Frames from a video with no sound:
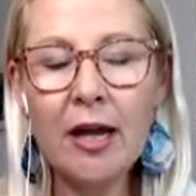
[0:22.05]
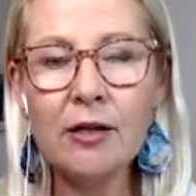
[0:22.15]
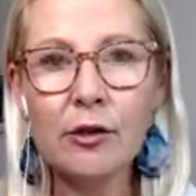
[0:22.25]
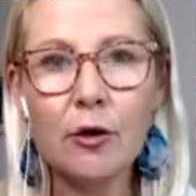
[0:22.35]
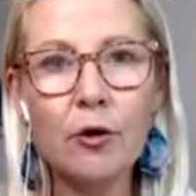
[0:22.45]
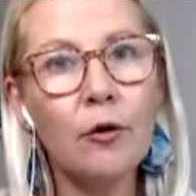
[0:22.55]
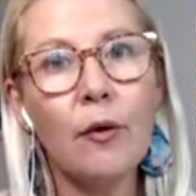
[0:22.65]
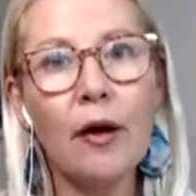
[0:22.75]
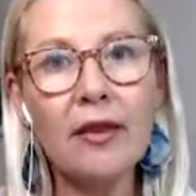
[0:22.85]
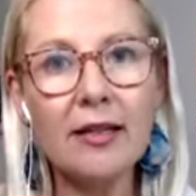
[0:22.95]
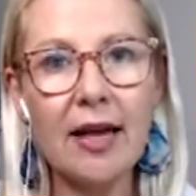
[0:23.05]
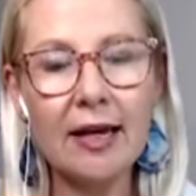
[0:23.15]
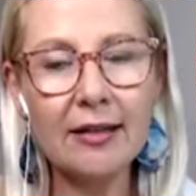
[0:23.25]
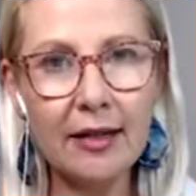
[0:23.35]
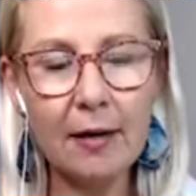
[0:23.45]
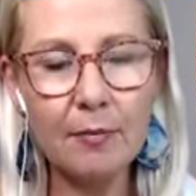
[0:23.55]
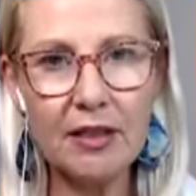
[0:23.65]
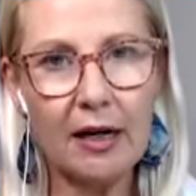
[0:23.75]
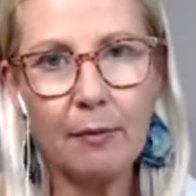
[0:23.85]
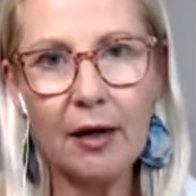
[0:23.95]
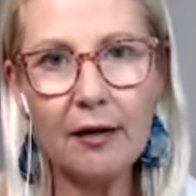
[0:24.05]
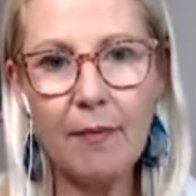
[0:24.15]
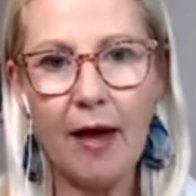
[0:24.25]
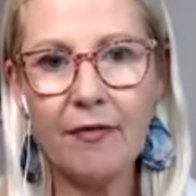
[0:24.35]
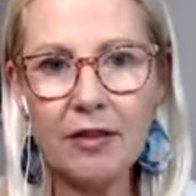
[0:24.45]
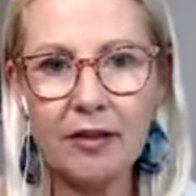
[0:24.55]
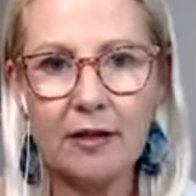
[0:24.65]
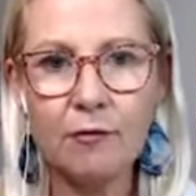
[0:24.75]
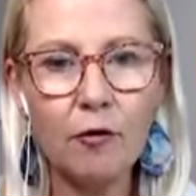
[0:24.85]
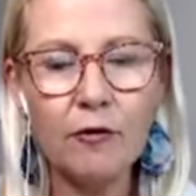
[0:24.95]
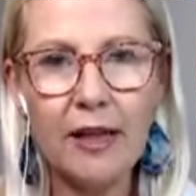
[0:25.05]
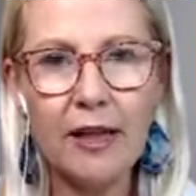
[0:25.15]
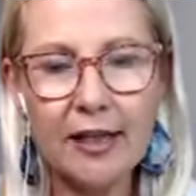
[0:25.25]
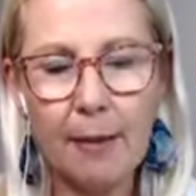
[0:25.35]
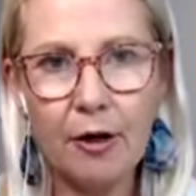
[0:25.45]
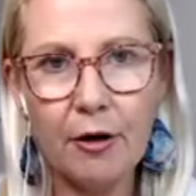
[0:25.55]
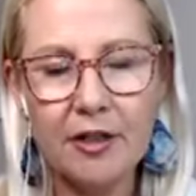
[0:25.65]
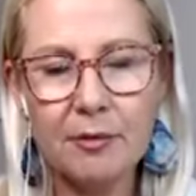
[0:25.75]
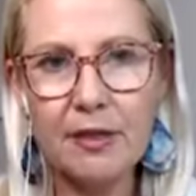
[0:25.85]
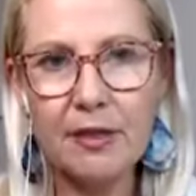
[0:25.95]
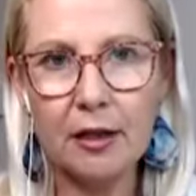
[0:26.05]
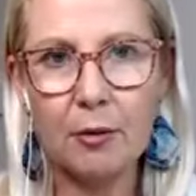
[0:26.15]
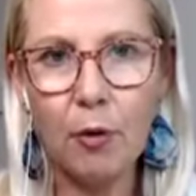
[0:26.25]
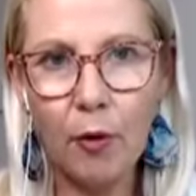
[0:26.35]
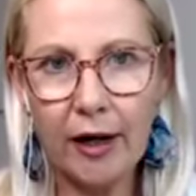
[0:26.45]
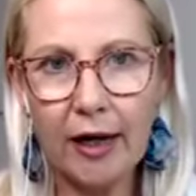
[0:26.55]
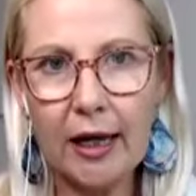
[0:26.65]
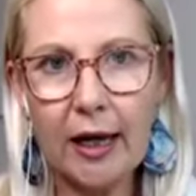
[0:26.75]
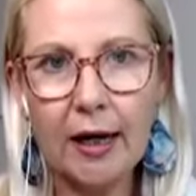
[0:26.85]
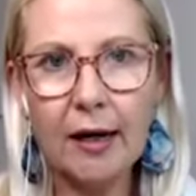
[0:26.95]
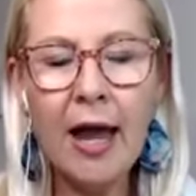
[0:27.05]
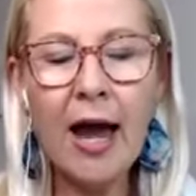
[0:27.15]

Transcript: So there's a setup statement, and this involves like tapping on this particular point here.